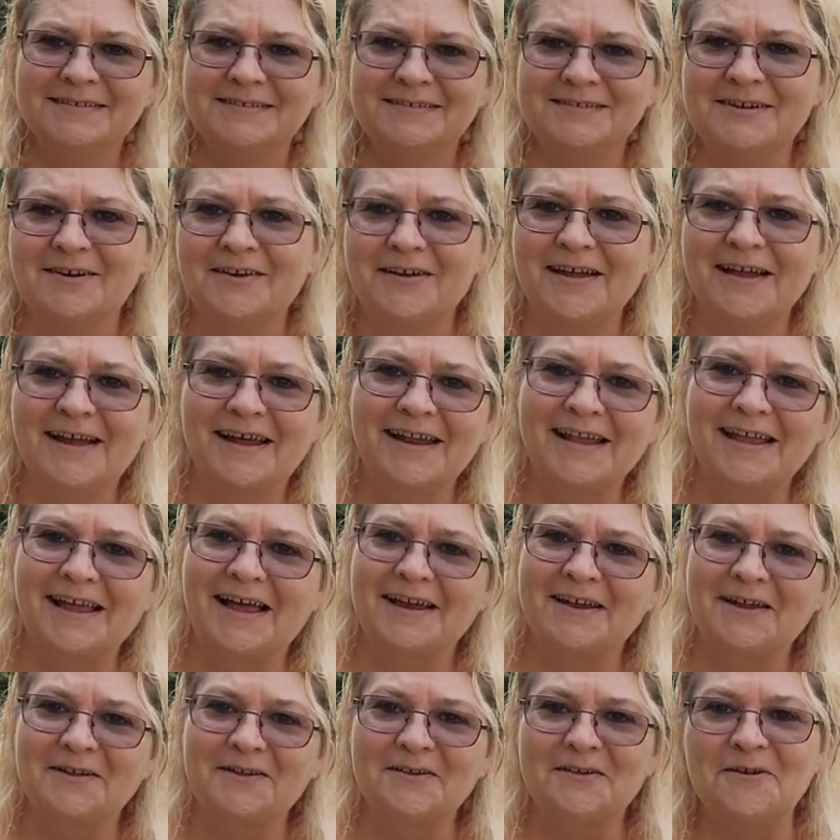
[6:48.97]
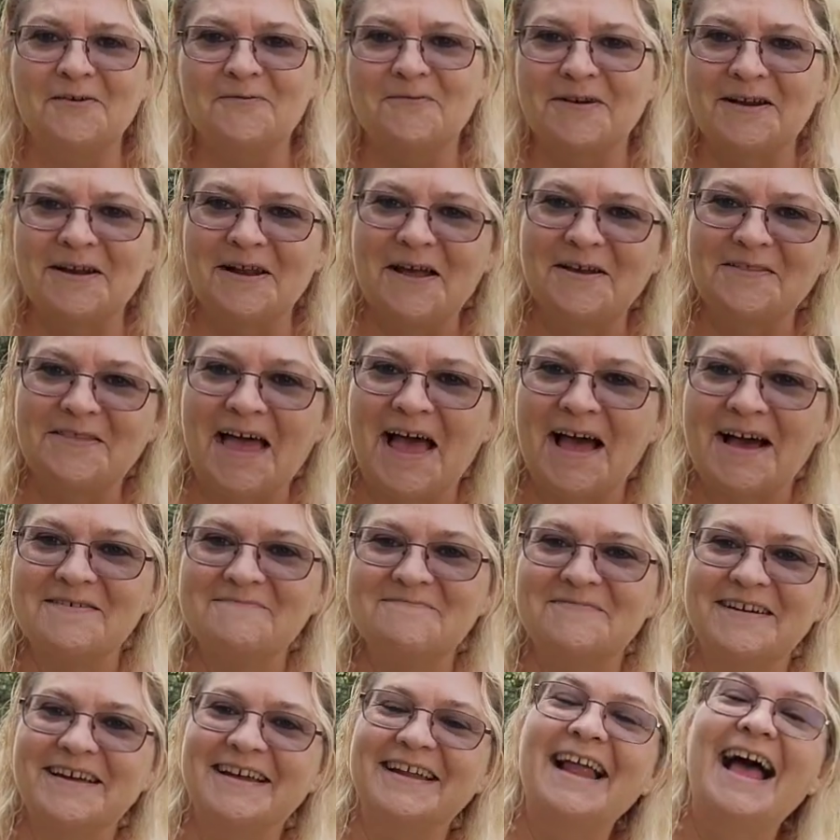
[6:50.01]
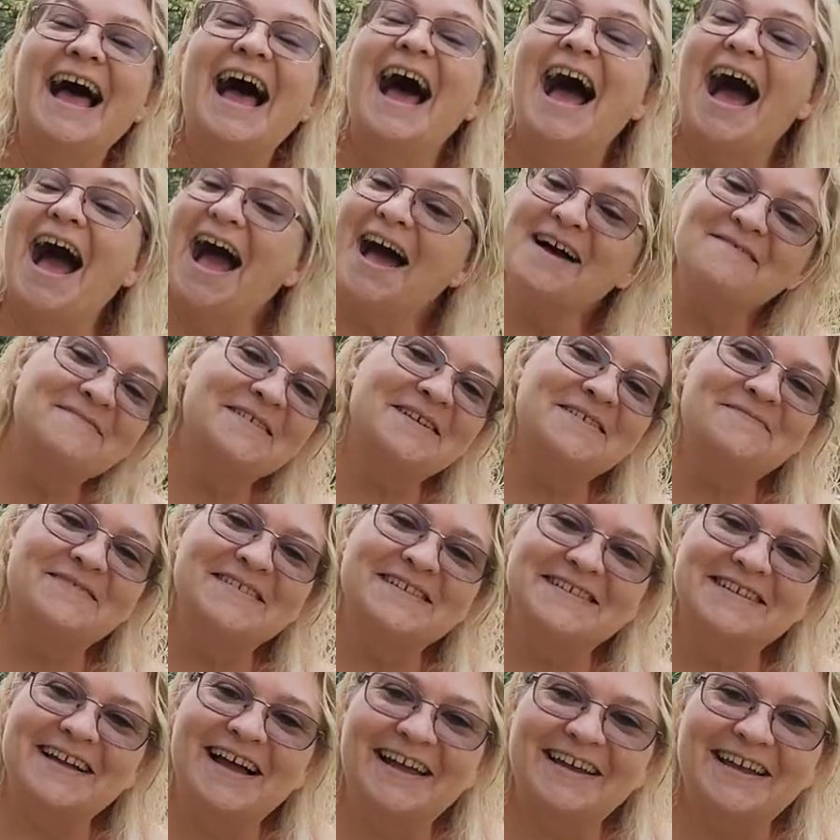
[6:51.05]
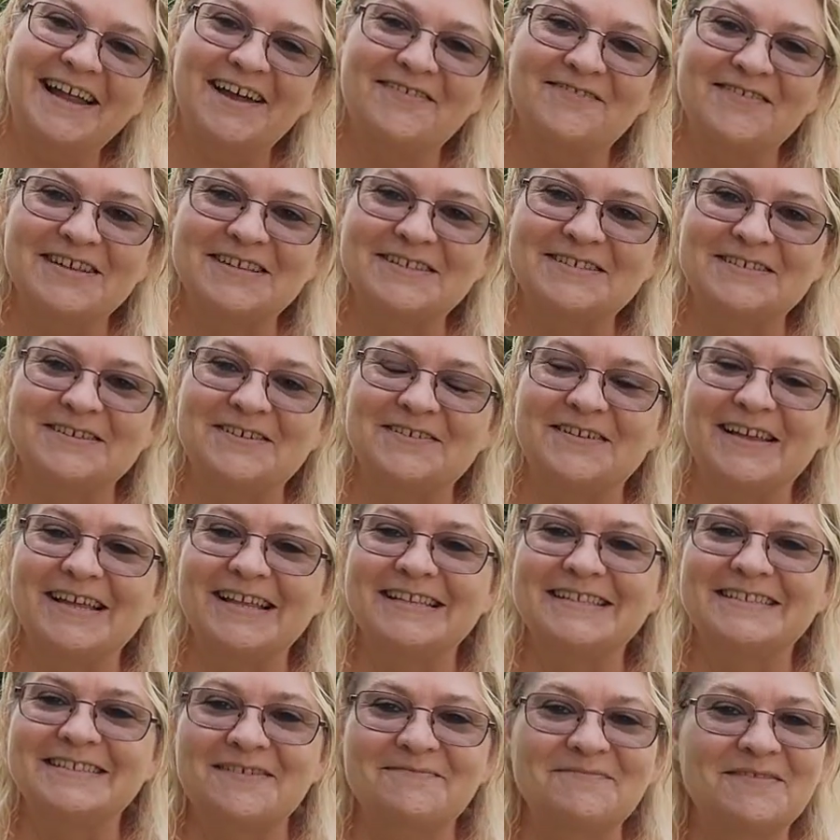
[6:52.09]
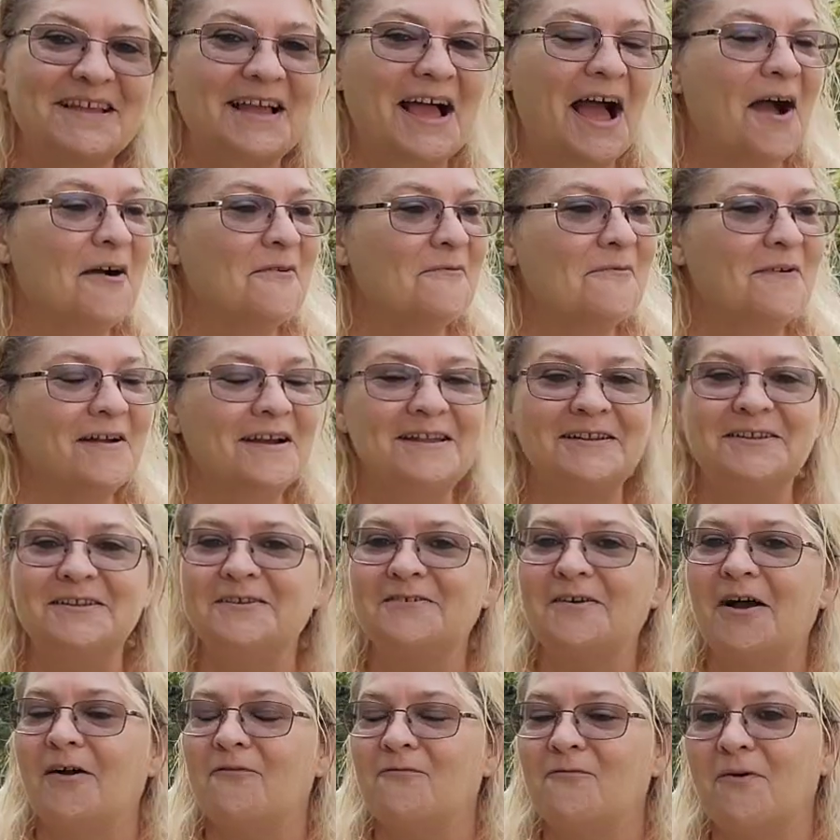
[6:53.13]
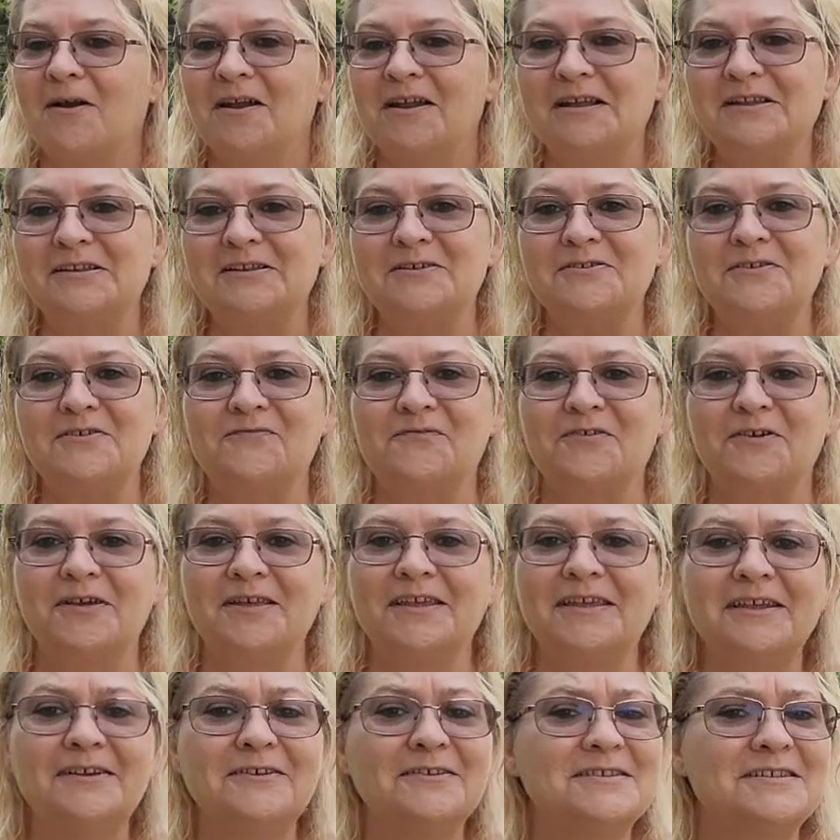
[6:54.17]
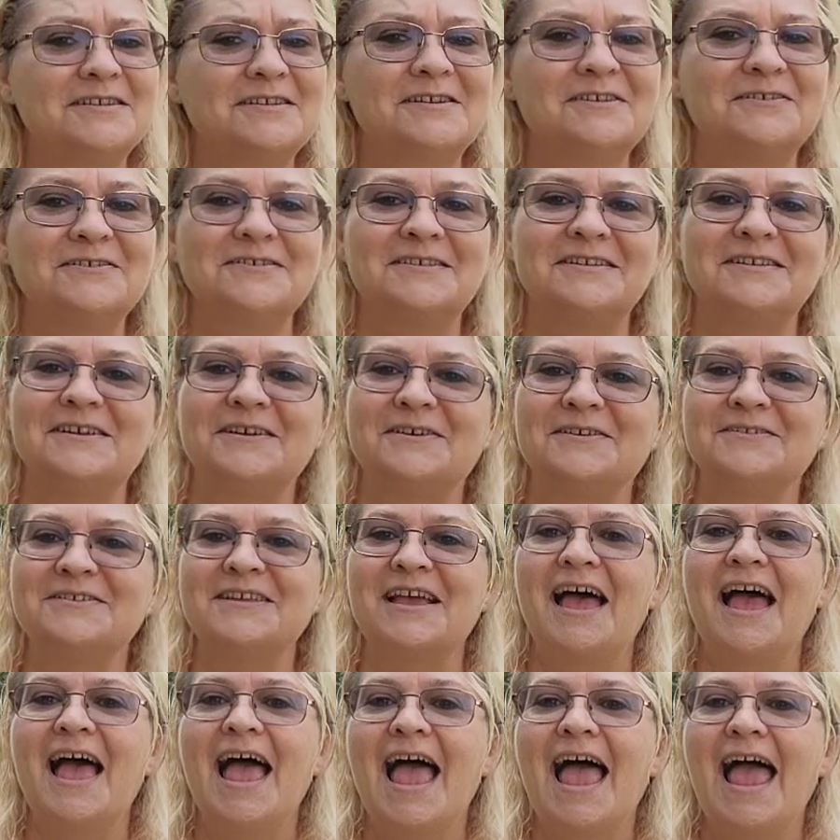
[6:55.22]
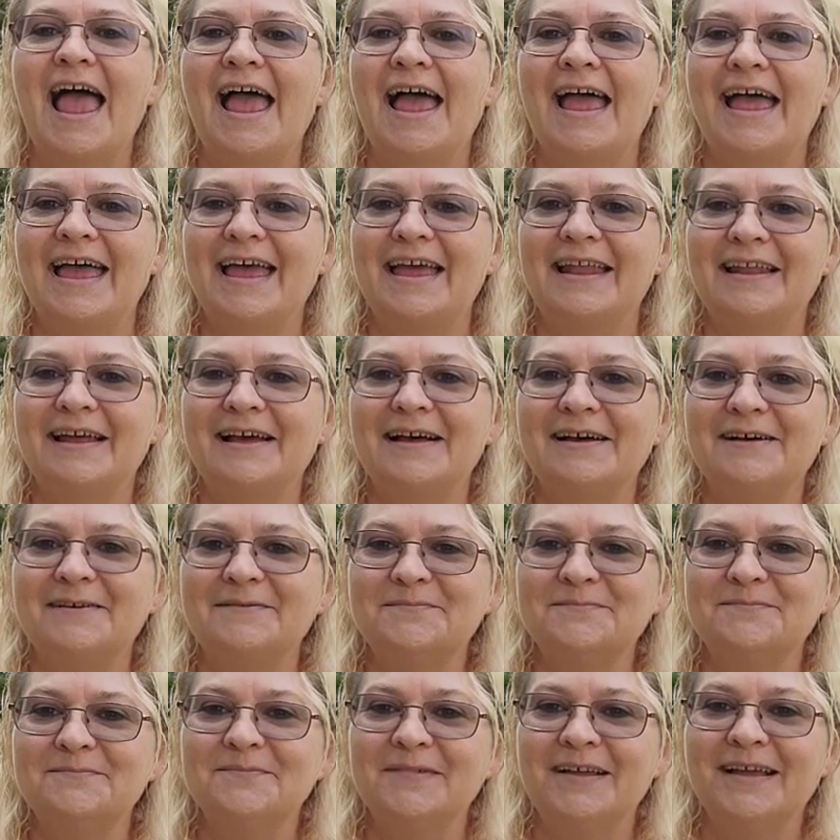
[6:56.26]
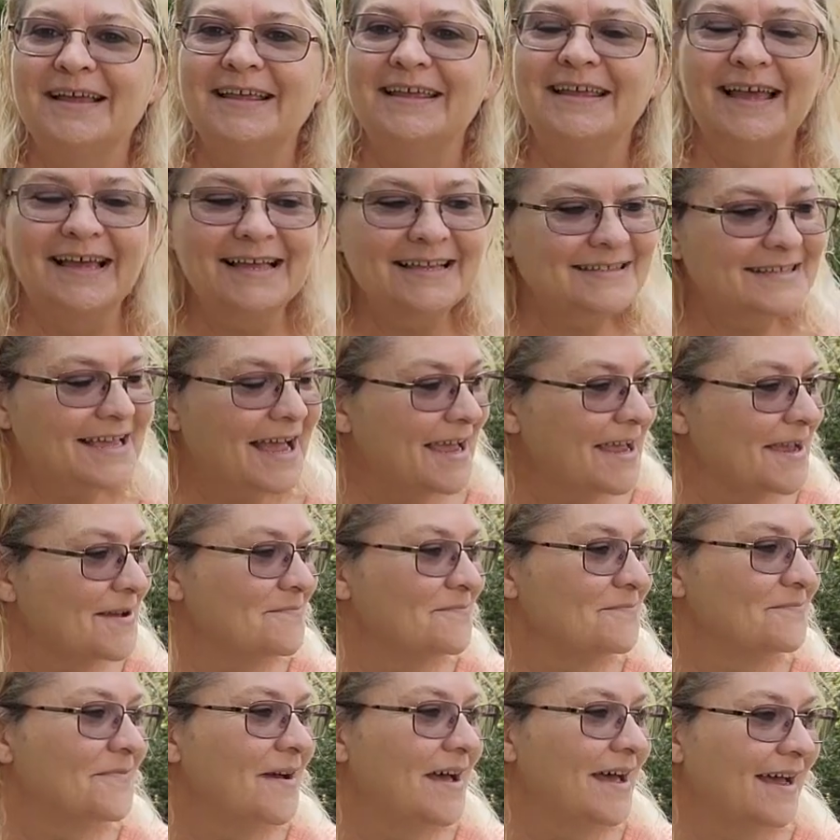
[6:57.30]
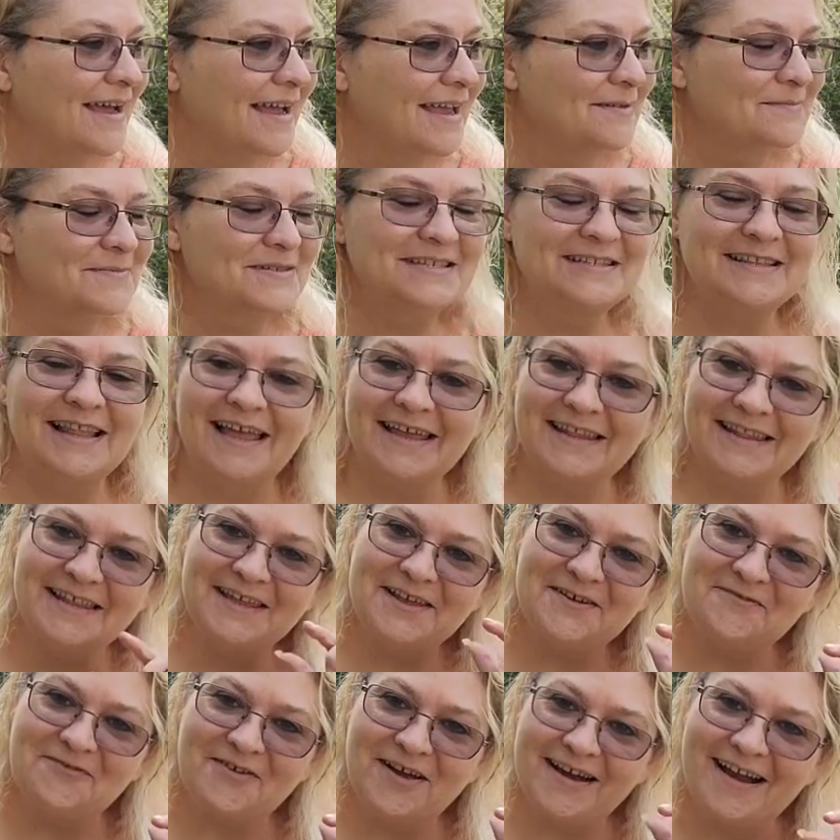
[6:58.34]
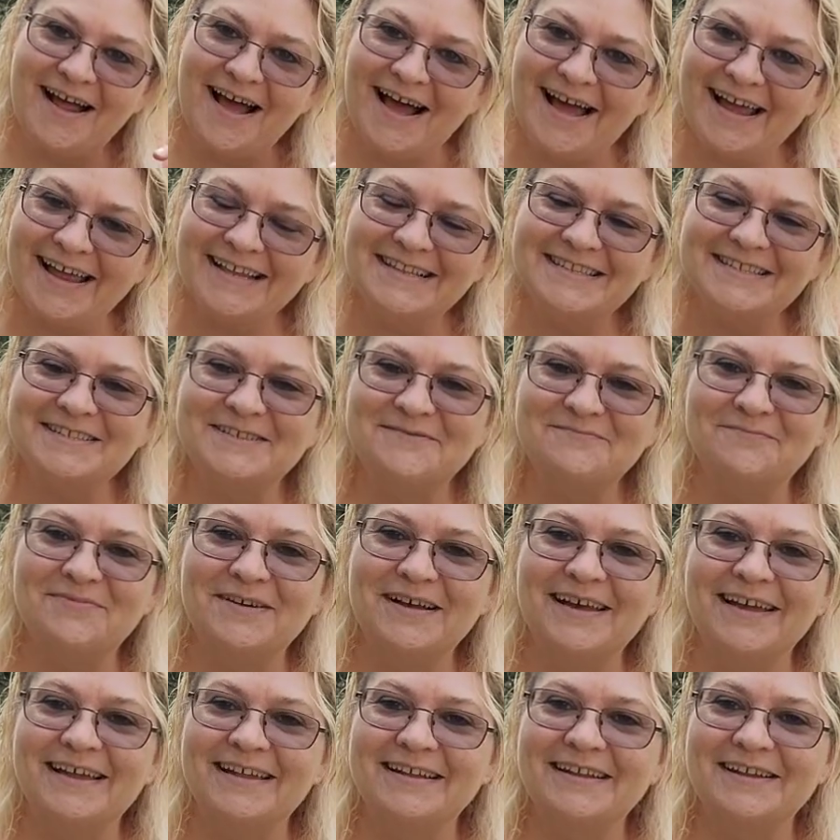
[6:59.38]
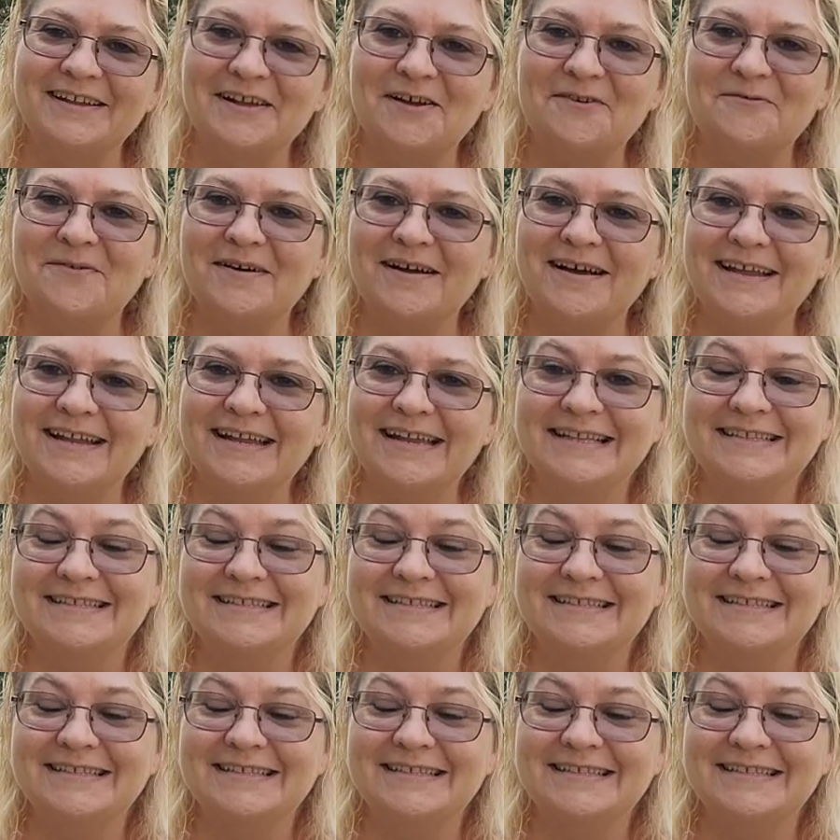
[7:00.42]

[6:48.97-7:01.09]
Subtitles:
Sorry, honey, I know you don't want to know that, but I'm going to be skydiving soon. It's something I want to do. I've wanted to do it for years and years and years. And yes, I am slightly afraid of heights, but you know what?